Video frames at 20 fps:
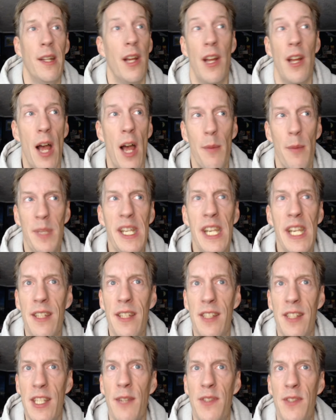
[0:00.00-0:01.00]
It'd be neat to
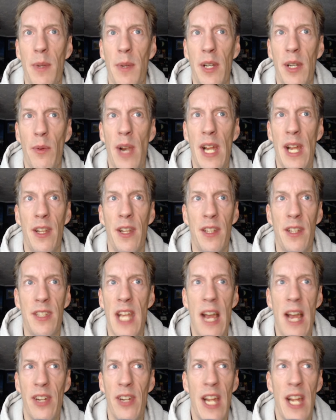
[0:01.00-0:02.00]
see if somebody ran into this. I
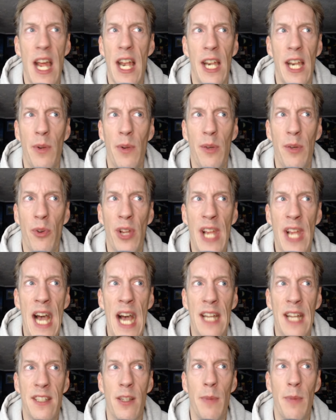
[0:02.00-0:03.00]
haven't had anyone really
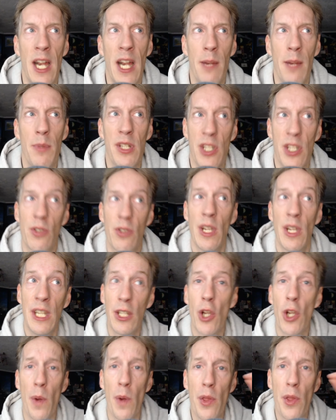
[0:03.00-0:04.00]
asked about it, but just in
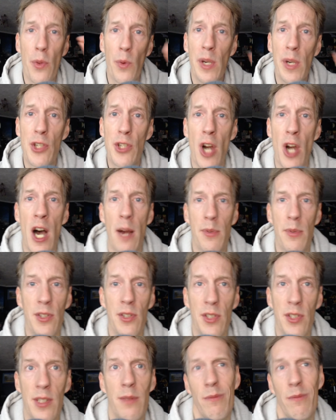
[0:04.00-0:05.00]
going through each
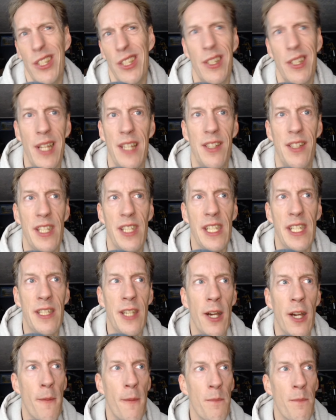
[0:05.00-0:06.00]
options, so that's a
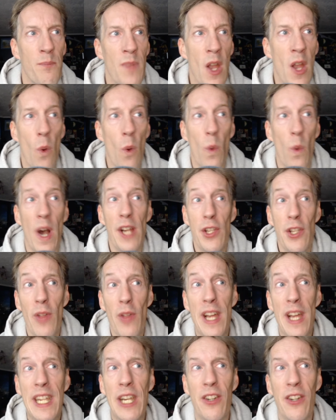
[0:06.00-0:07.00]
detail. What I do
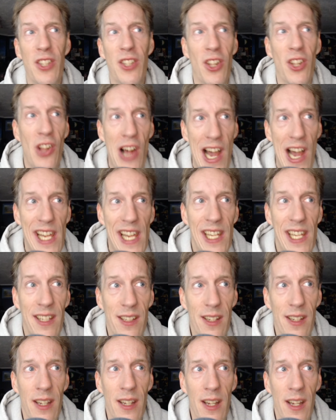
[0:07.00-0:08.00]
like here is client,
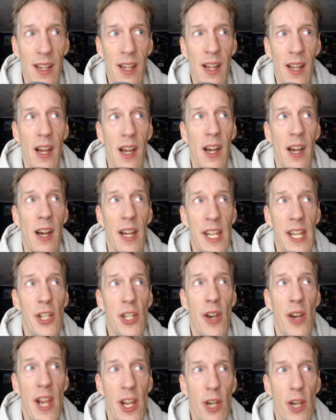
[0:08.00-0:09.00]
in your
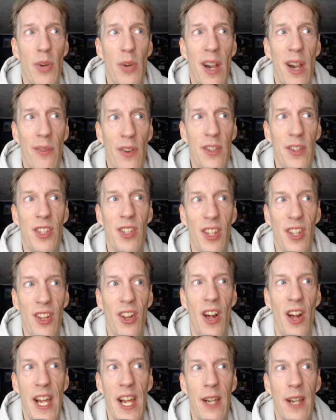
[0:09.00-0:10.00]
editor preference, the
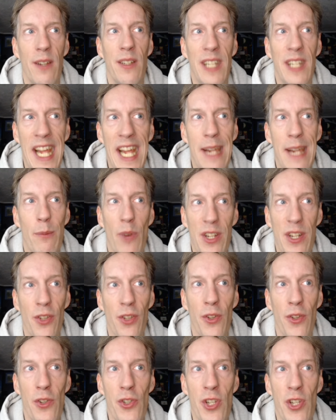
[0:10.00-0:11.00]
client game
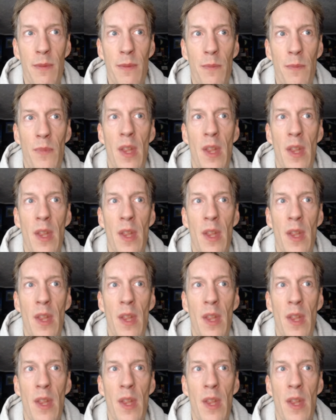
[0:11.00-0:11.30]
resolution.